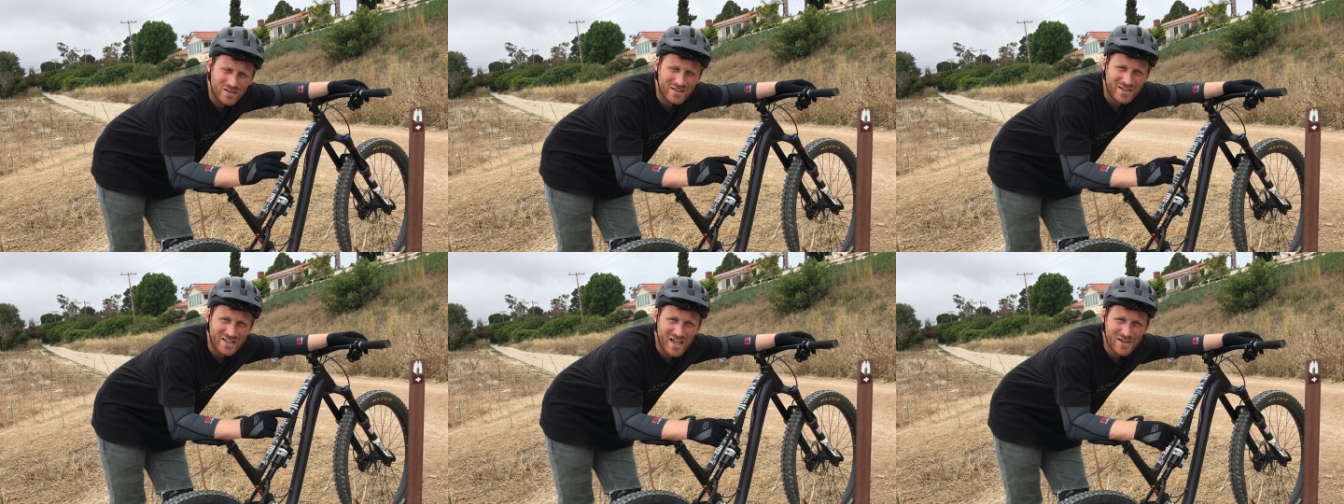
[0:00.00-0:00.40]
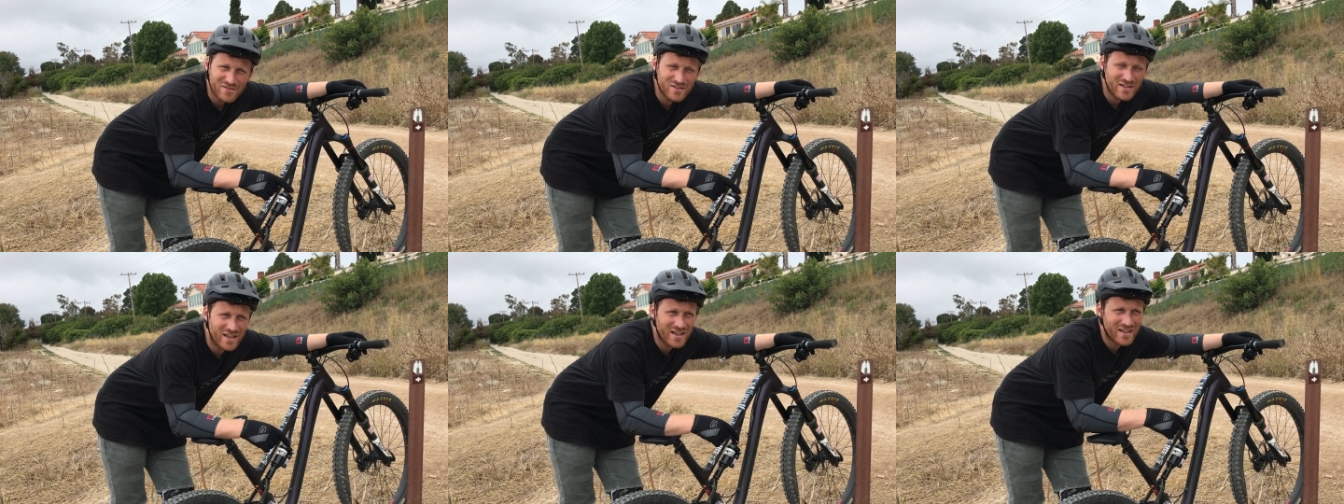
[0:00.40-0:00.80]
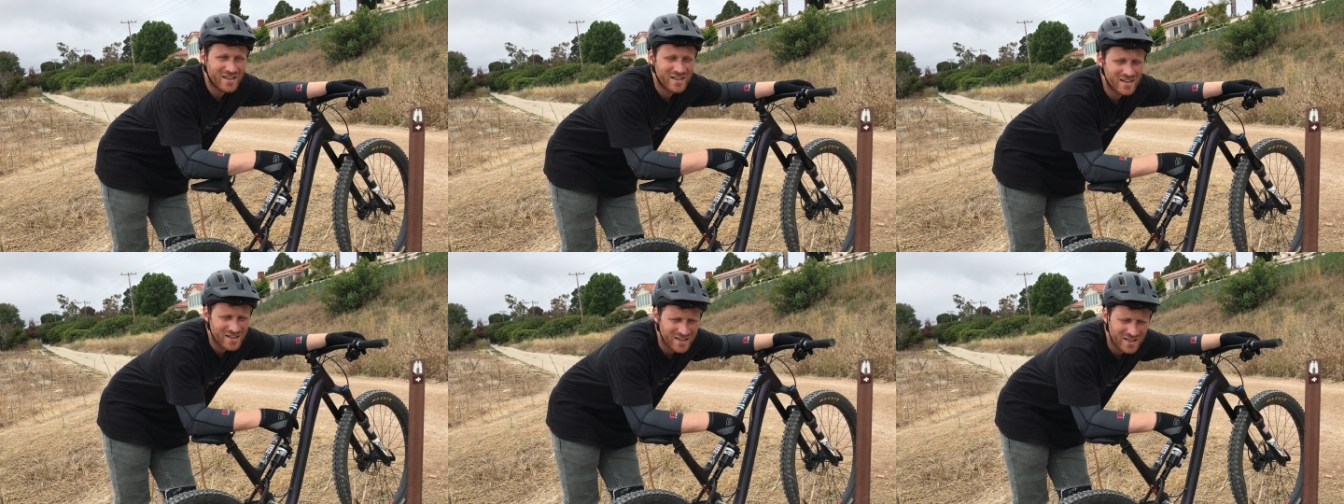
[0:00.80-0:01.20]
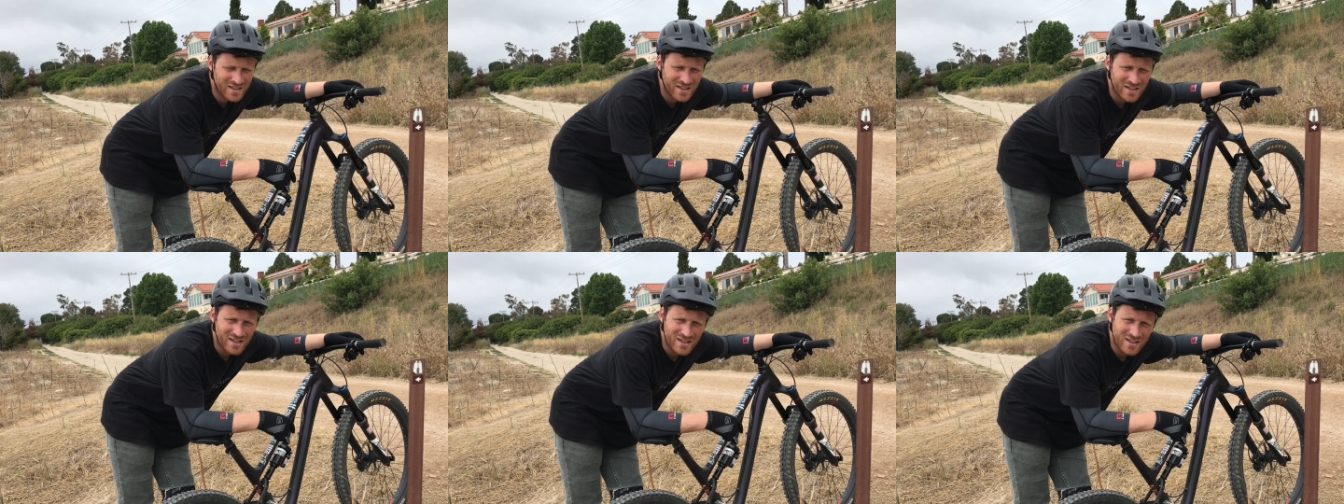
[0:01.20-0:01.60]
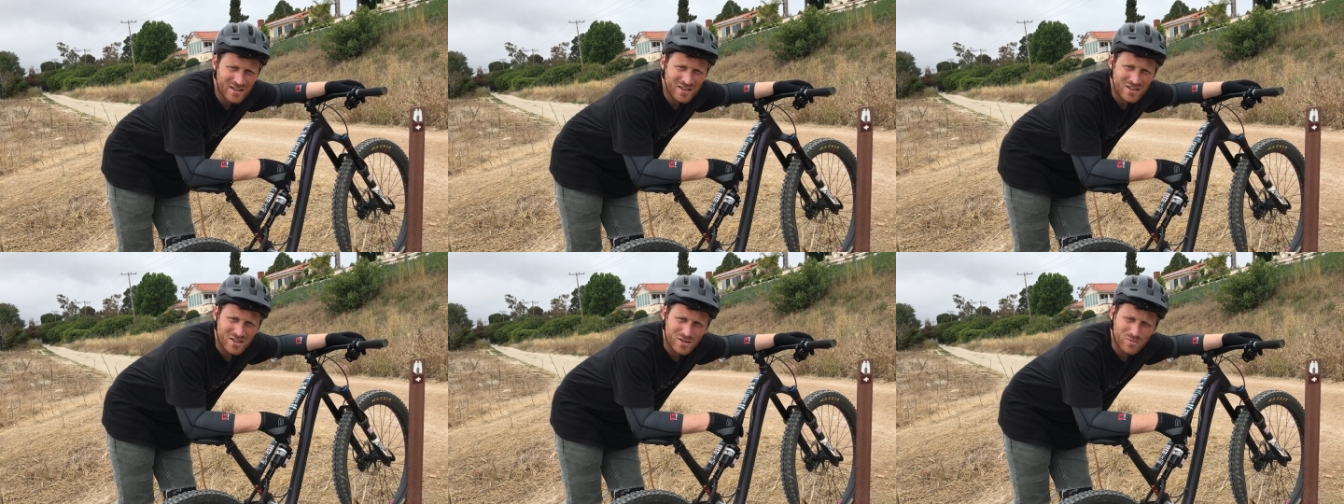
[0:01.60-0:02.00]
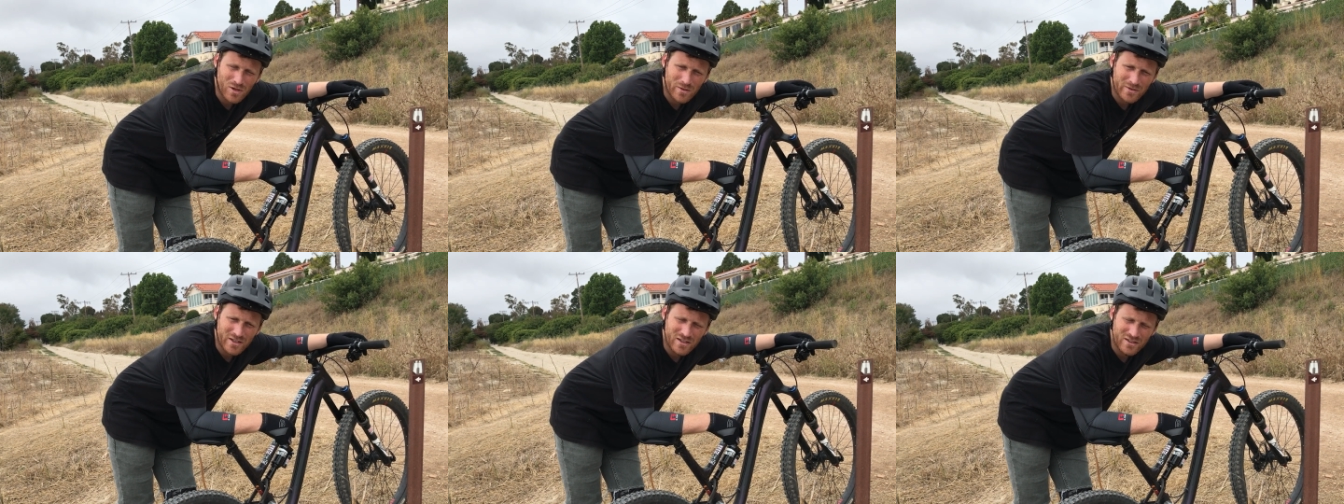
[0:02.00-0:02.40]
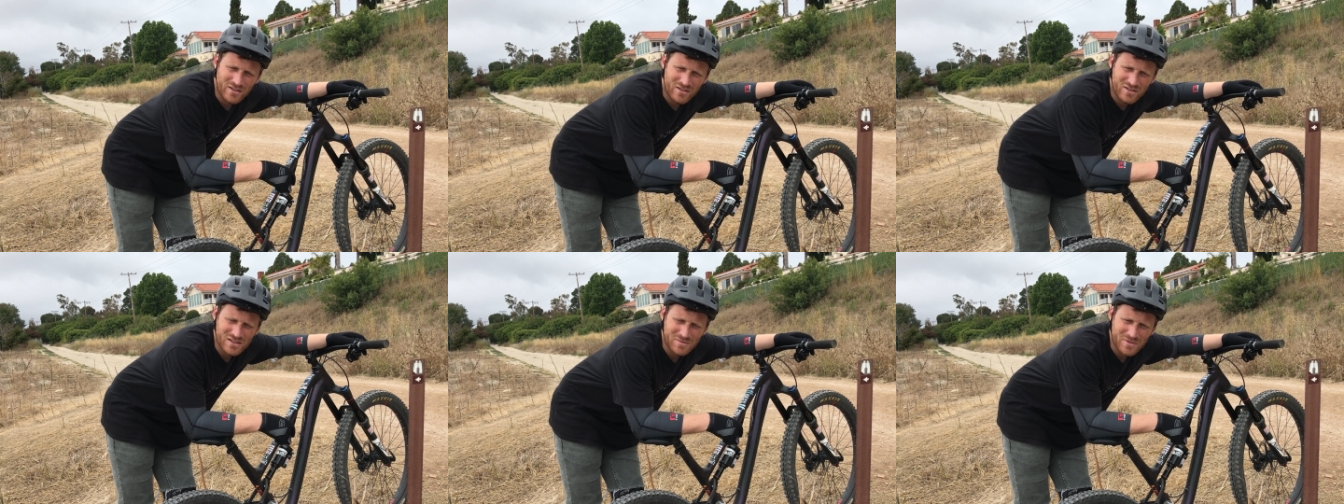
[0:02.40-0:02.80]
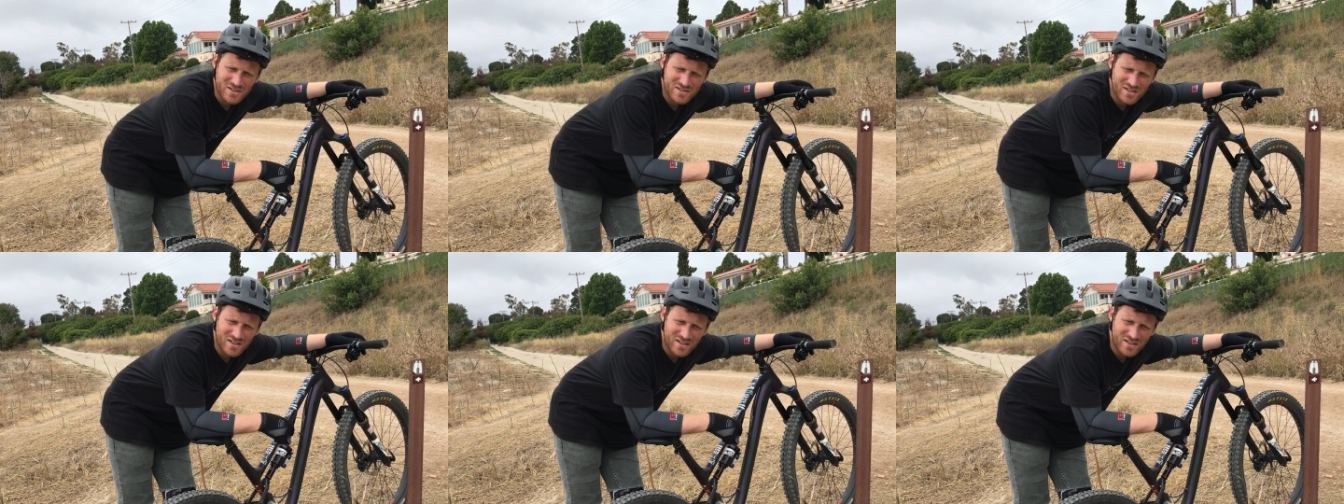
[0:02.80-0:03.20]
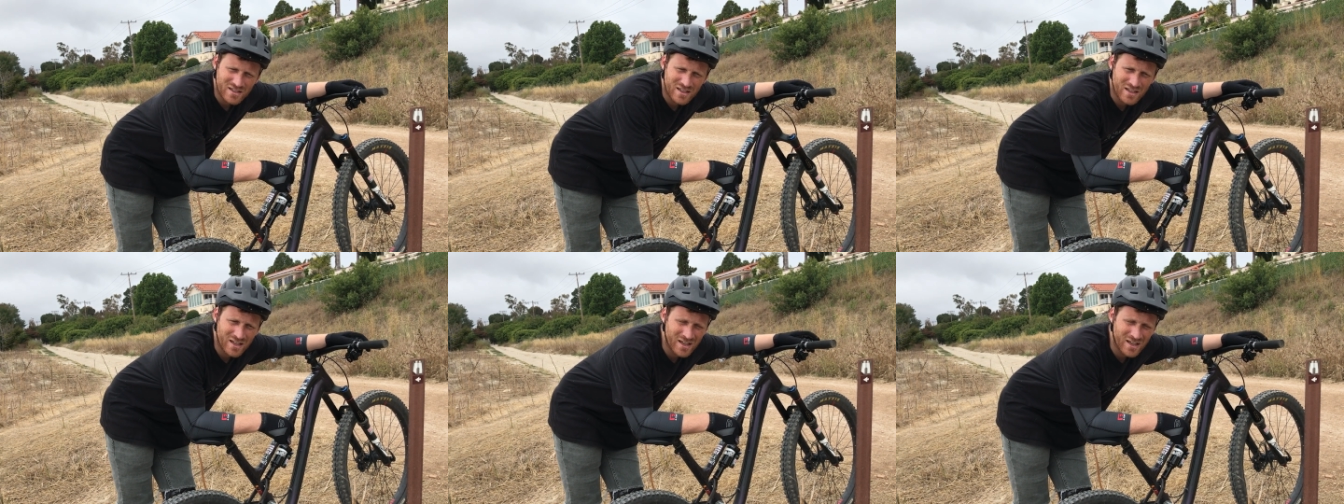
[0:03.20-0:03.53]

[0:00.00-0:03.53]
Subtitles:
and then after that you're probably going to notice me sitting